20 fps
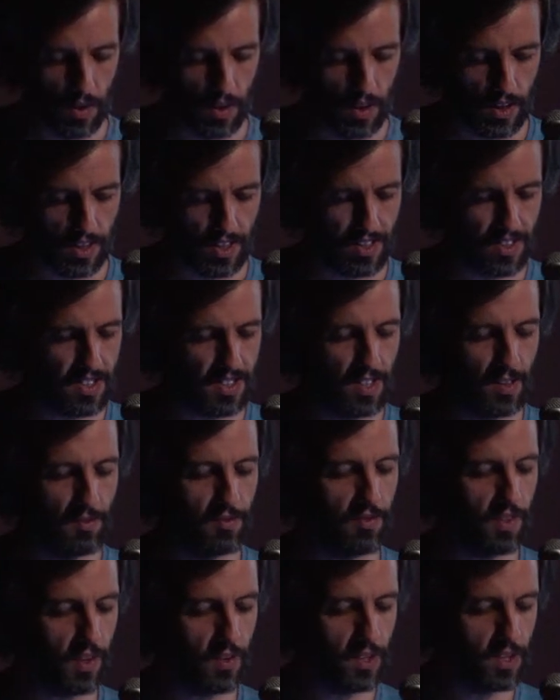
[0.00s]
It didn't
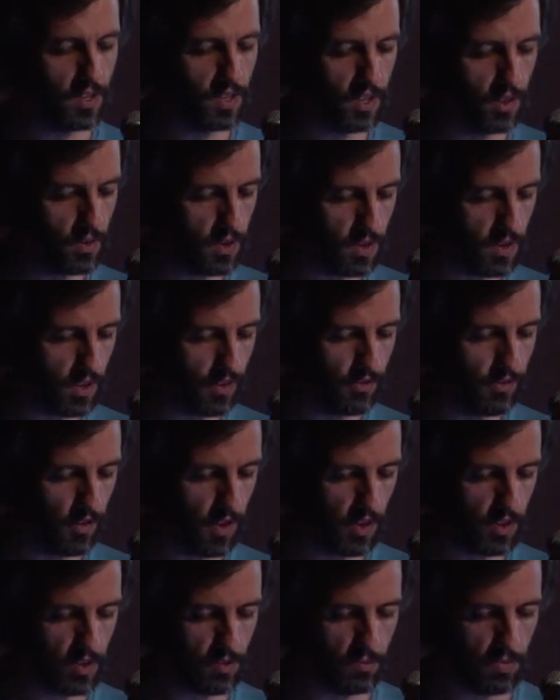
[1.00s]
seem very serious at
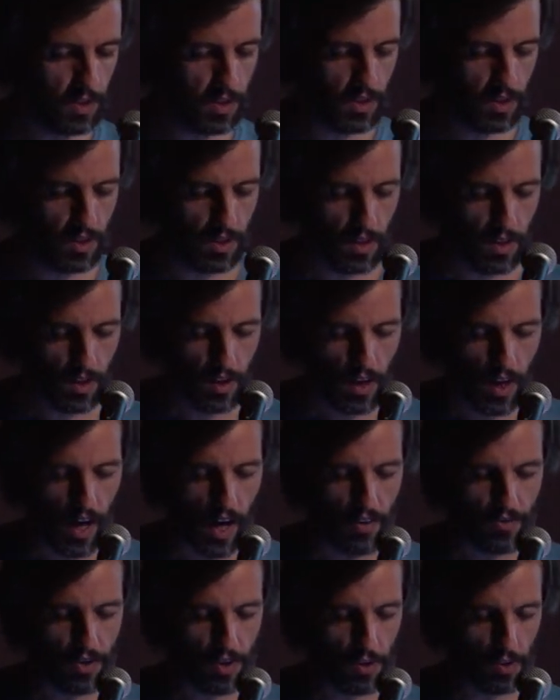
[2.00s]
first, but
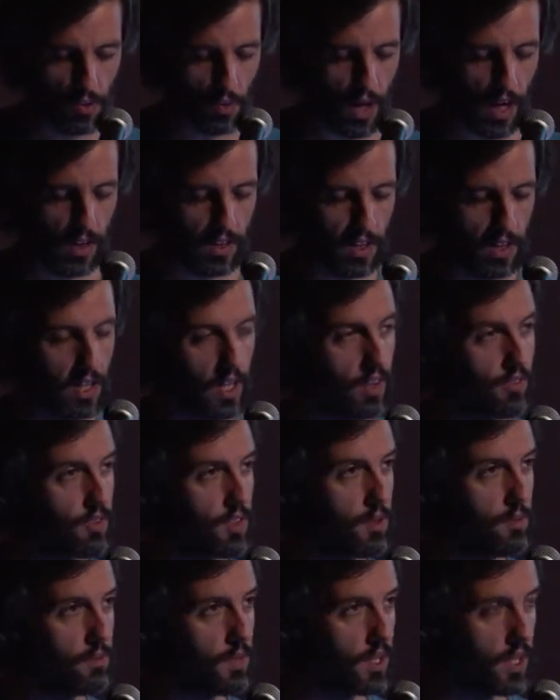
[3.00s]
after a while it
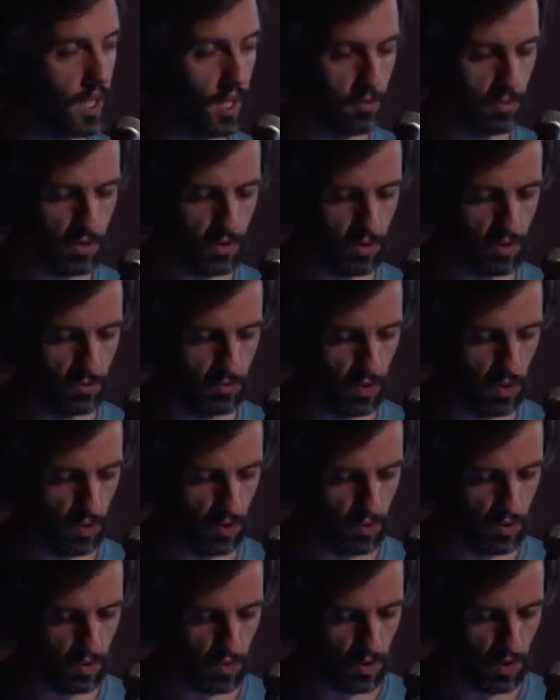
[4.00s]
left him unable to
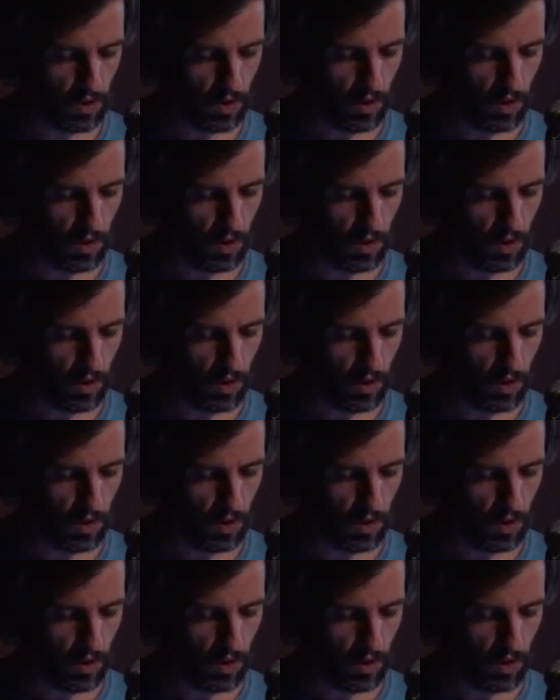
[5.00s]
move.